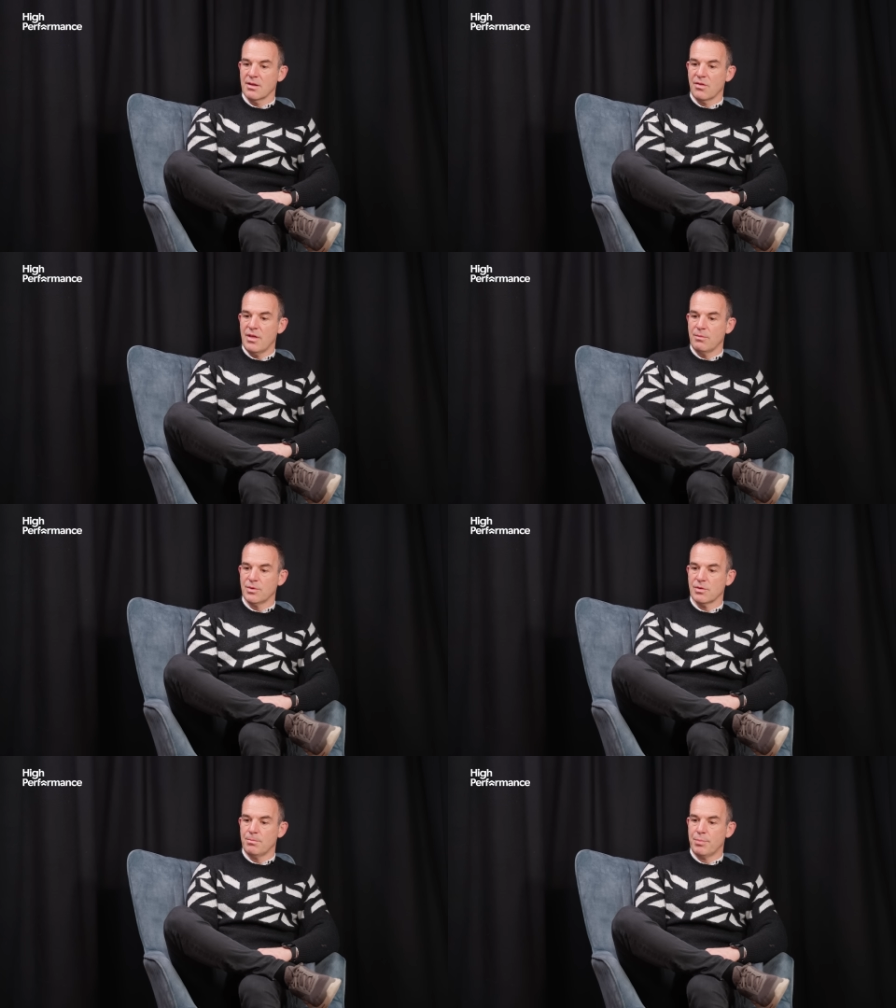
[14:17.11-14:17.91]
There
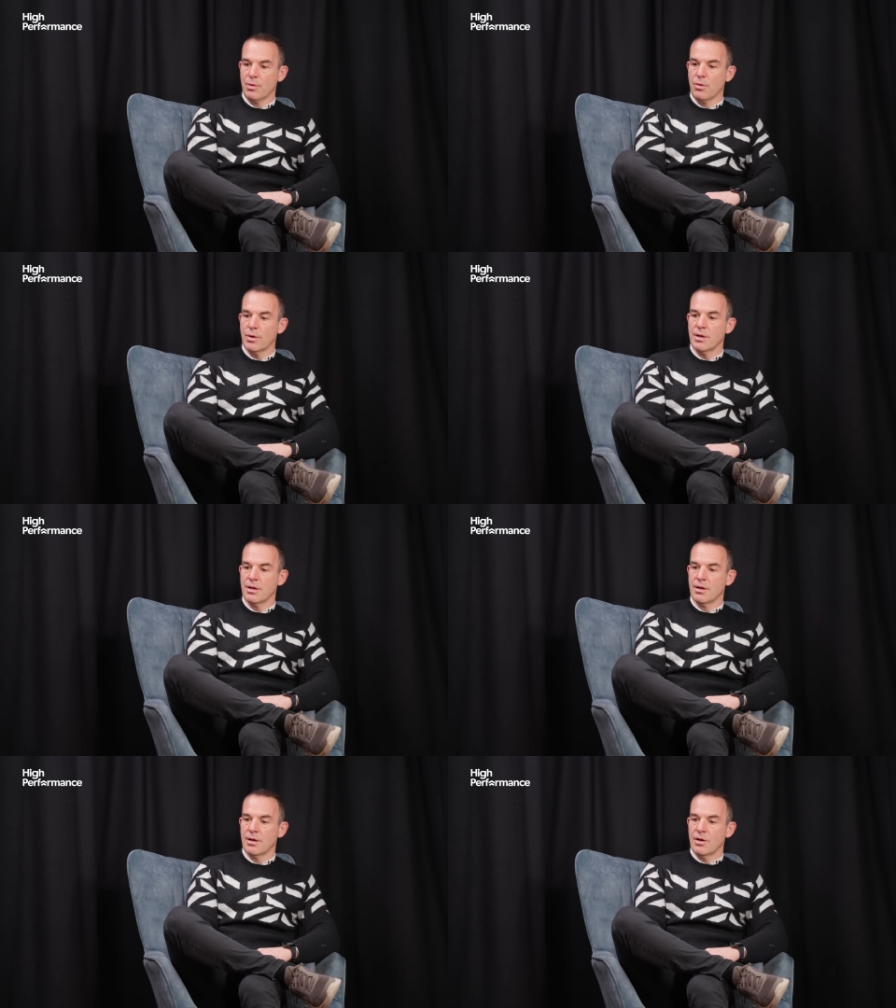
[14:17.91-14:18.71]
was a boy
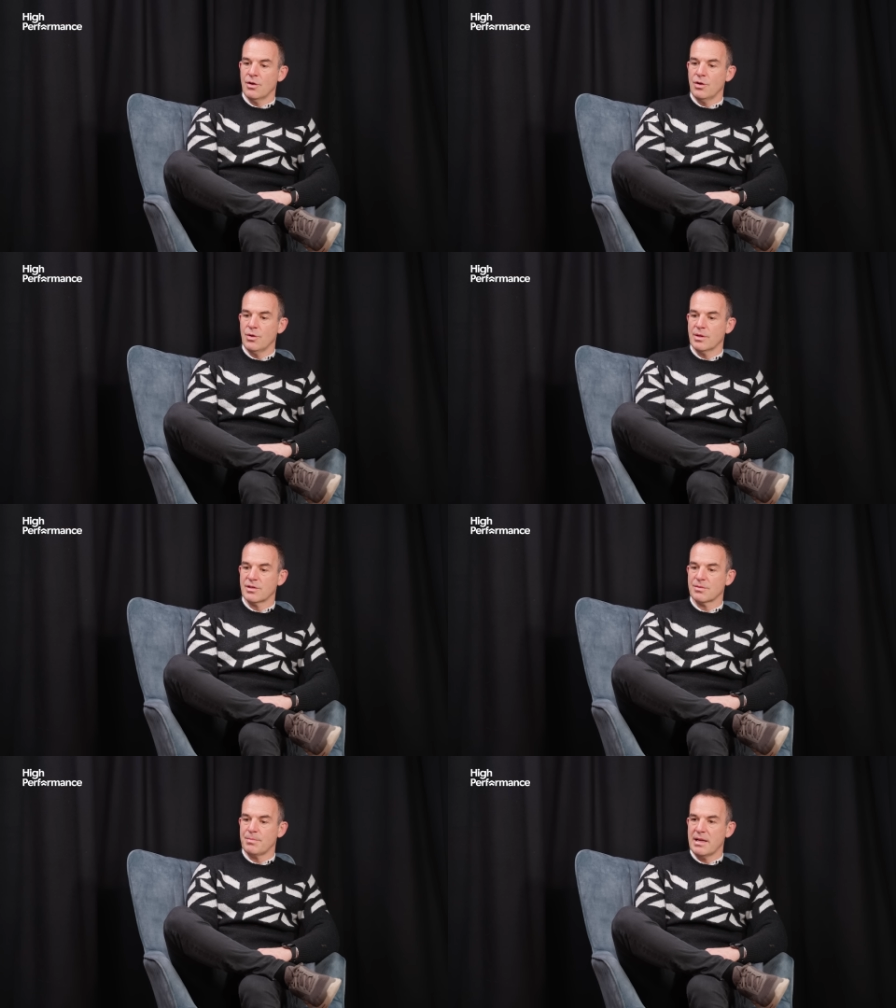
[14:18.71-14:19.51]
who had
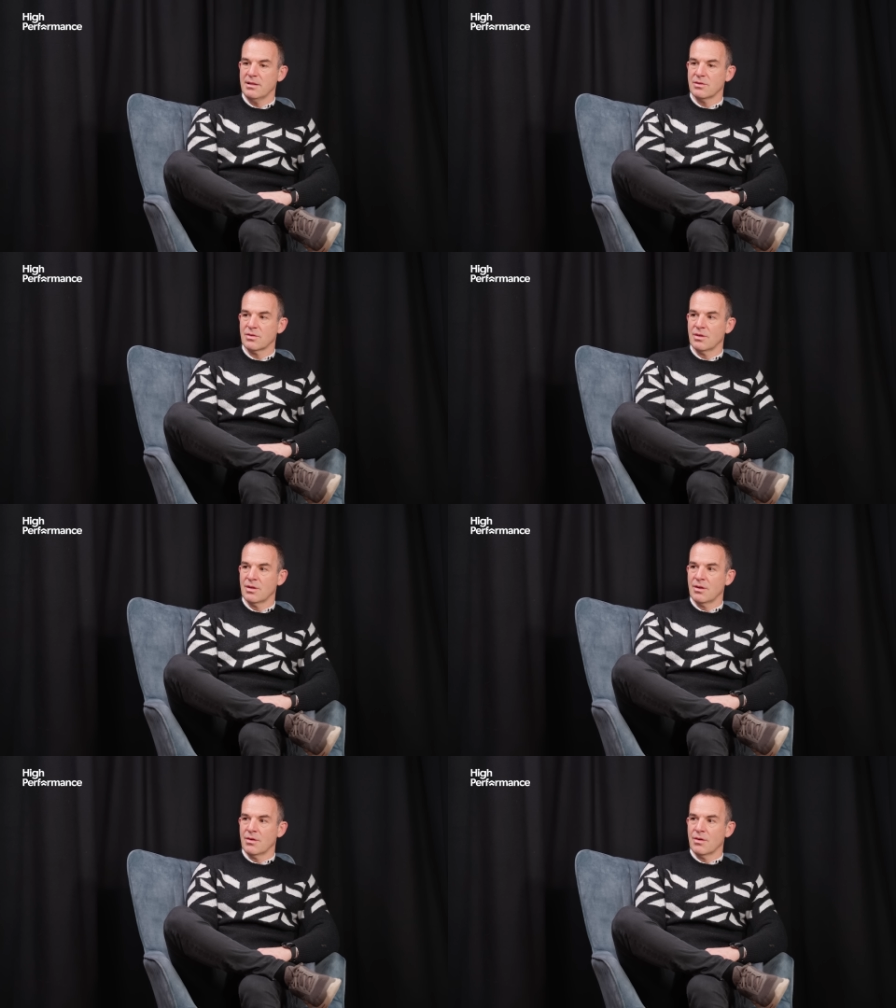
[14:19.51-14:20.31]
spent
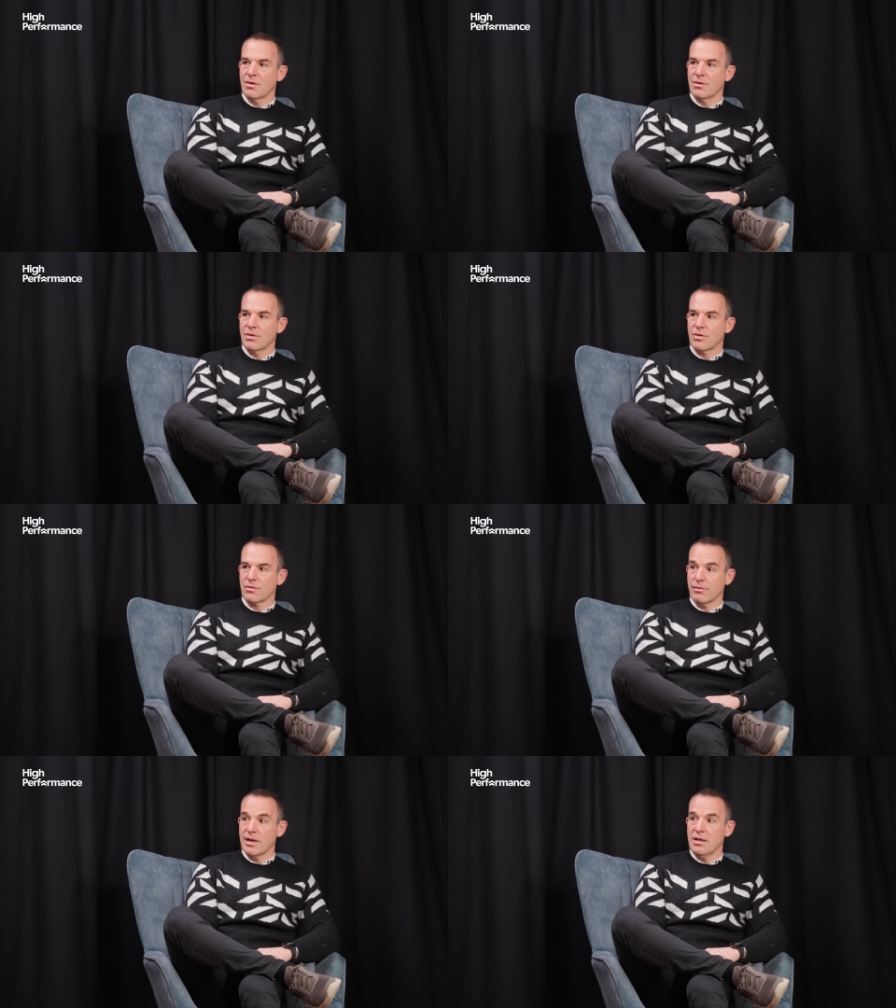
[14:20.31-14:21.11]

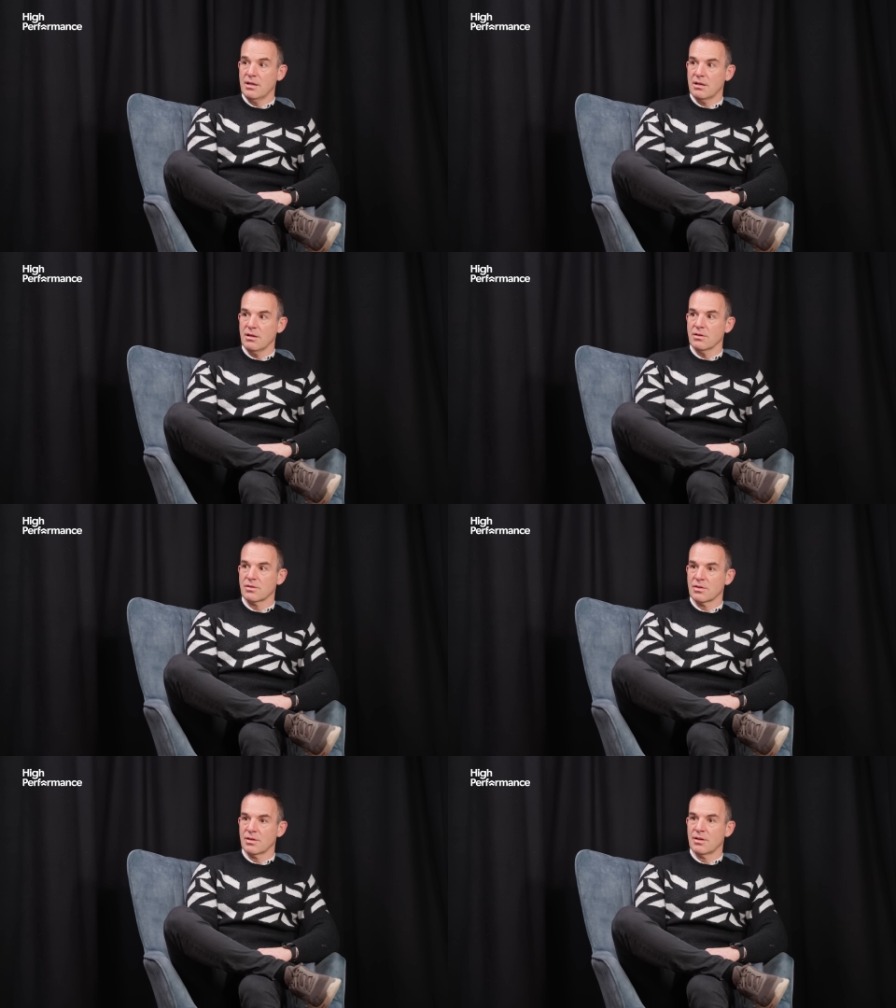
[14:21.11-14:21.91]
three
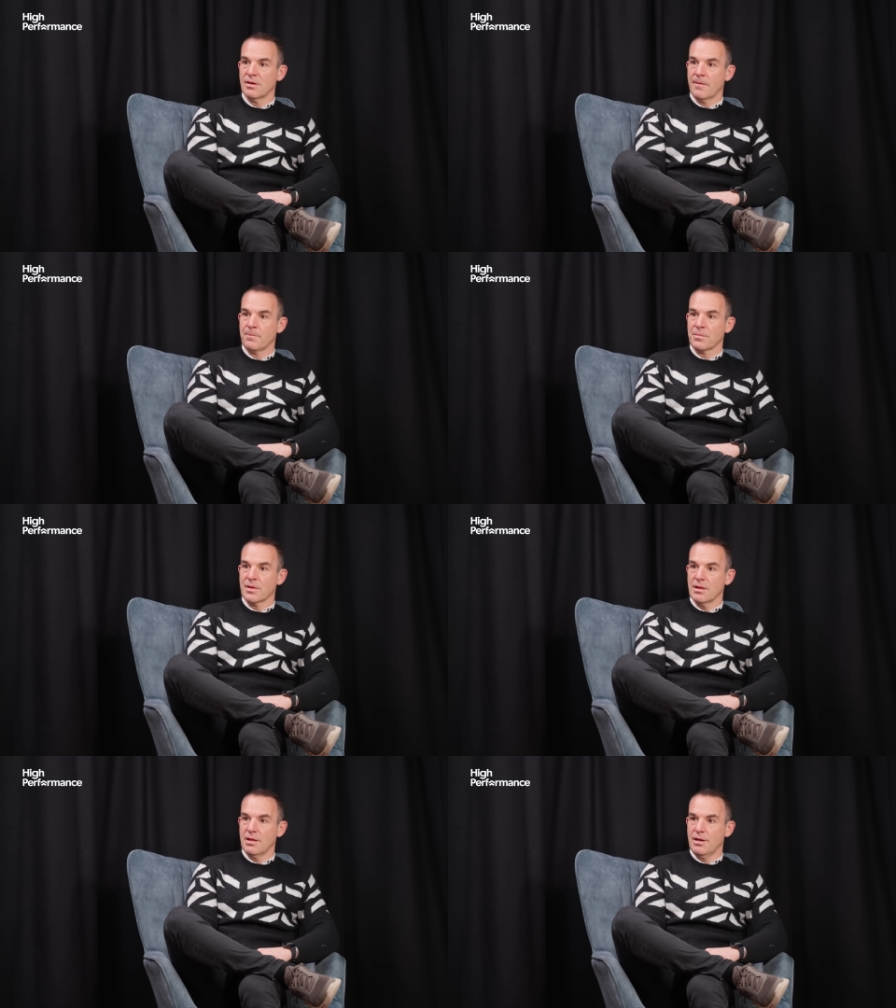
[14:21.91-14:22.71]
years
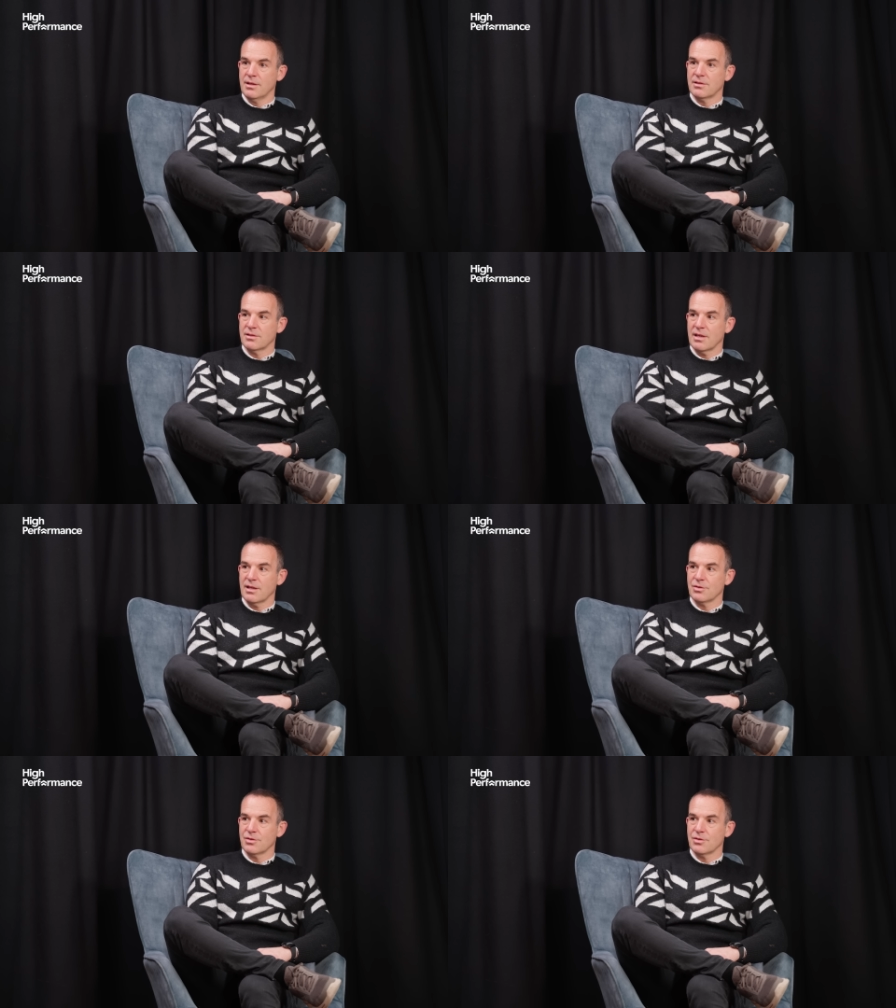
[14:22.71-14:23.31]
learning to tie